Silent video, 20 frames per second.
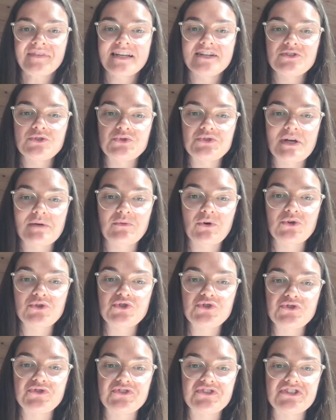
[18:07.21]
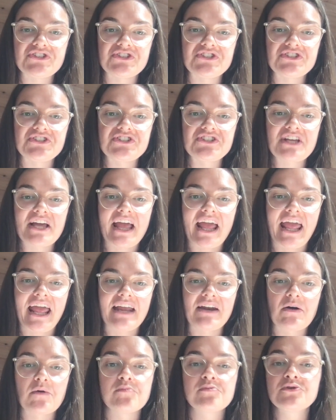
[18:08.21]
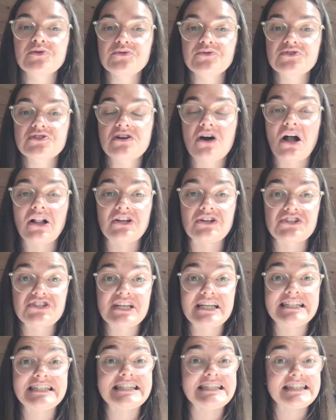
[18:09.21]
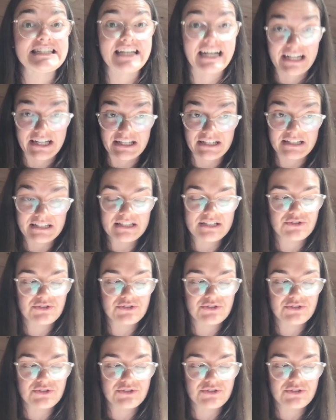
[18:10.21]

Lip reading: So Samko chooses and approves colors and design.